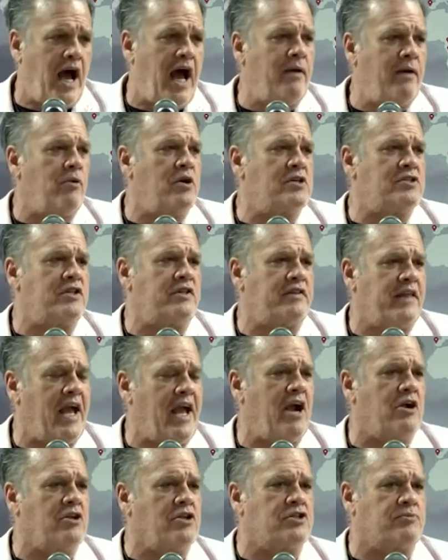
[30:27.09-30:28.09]
I wasn't
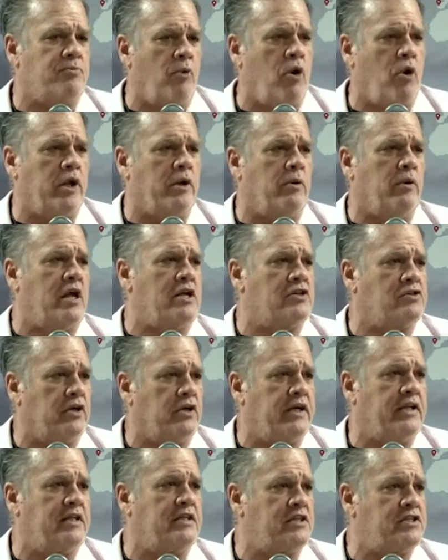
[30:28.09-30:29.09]
there this morning when I was
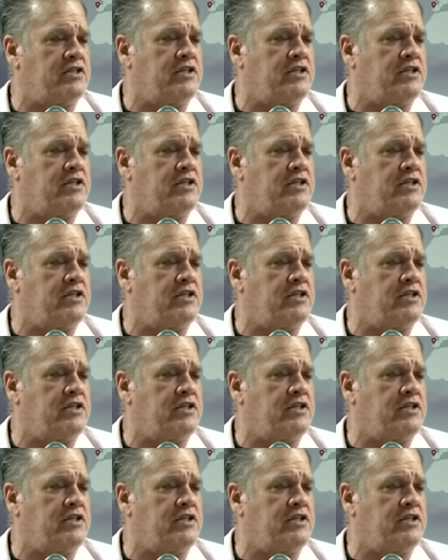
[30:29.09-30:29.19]
looking at the